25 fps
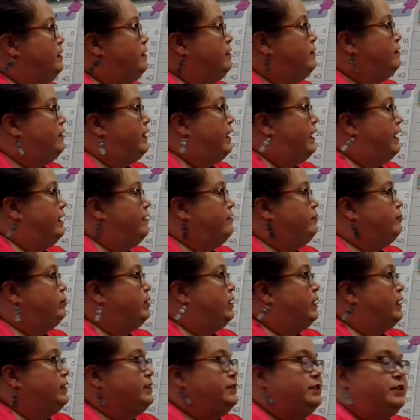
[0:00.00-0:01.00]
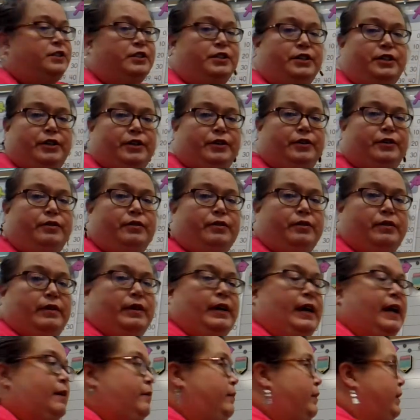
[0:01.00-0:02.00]
5 plus 2,
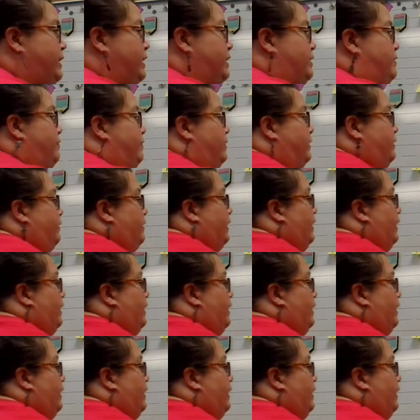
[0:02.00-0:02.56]
and we need to figure